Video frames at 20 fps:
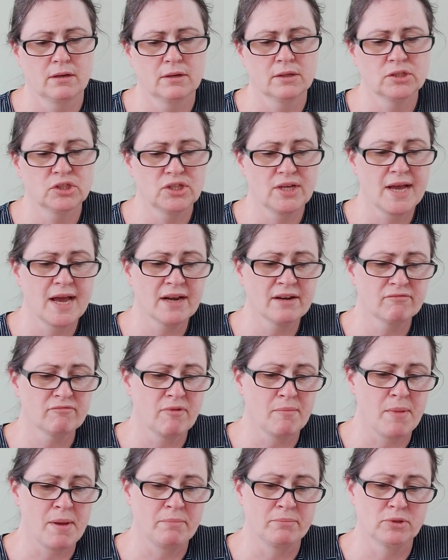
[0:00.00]
She hadn't
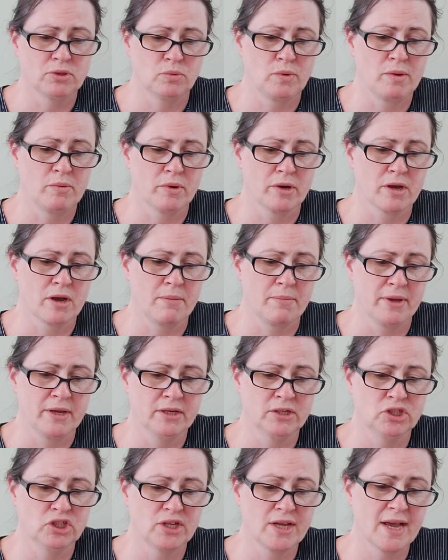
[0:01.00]
remembered we were
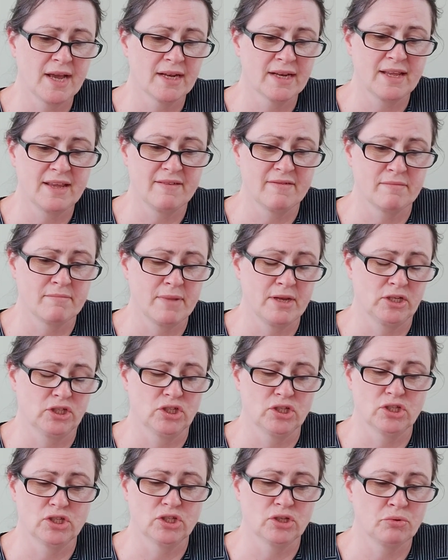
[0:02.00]
coming, she hadn't even
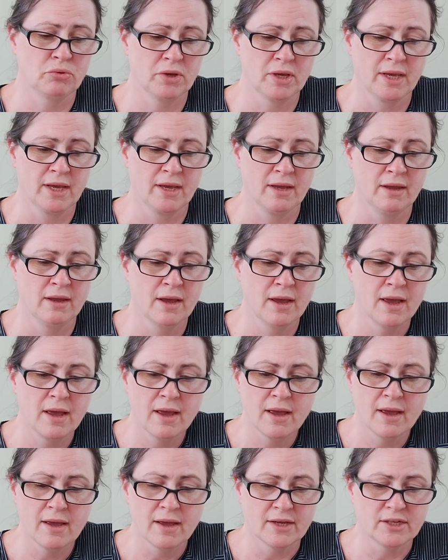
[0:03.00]
mentioned Suki,
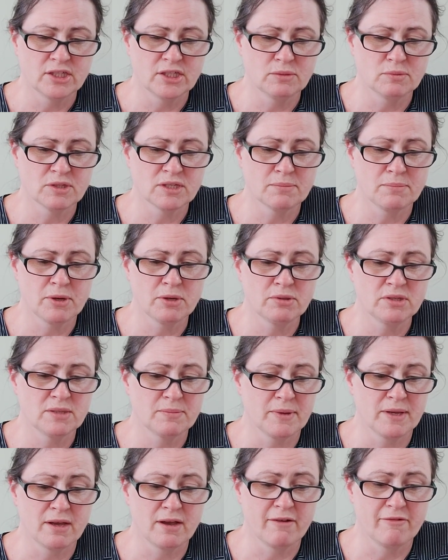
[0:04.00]
and she was supposed to
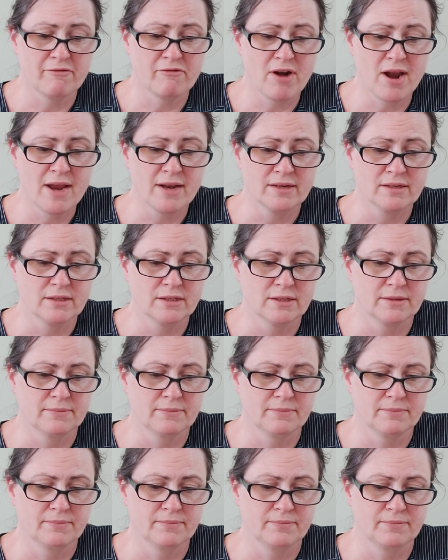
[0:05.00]
be her friend.
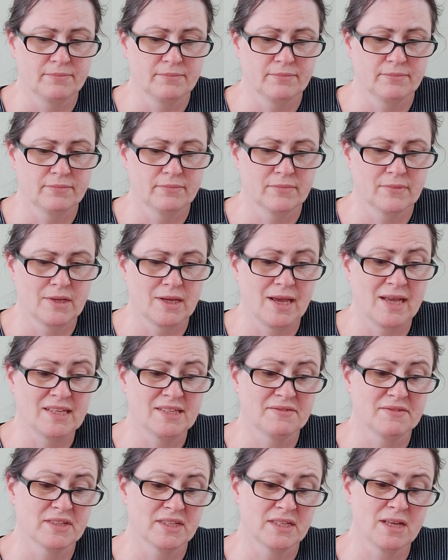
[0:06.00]
As
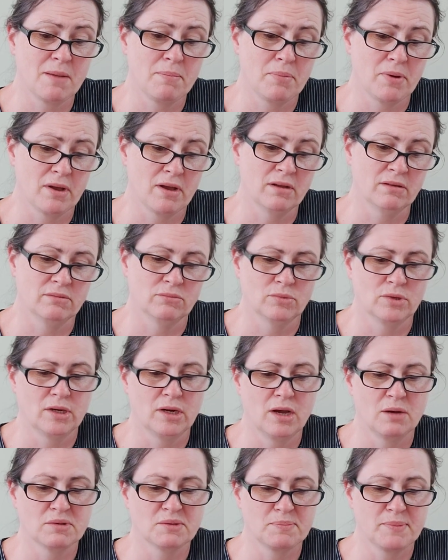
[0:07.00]
for supper, well,
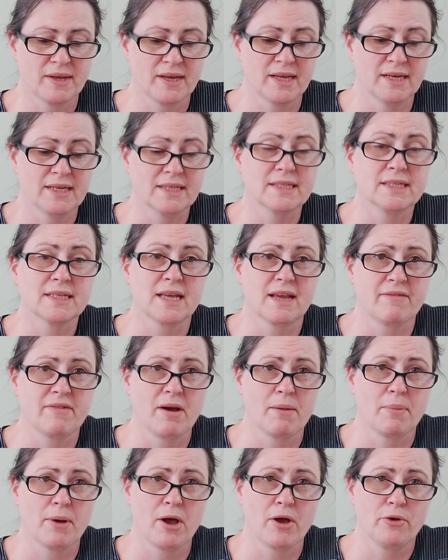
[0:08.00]
I was beginning to give
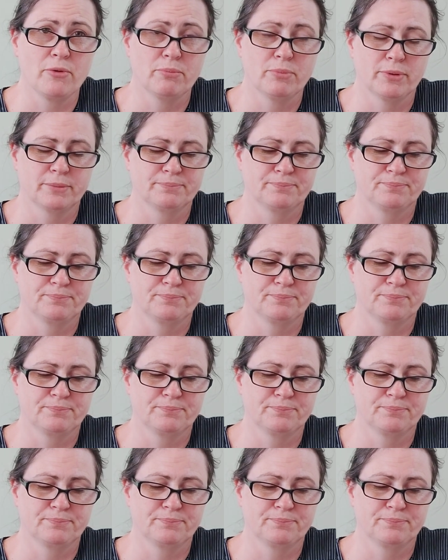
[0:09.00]
up hope.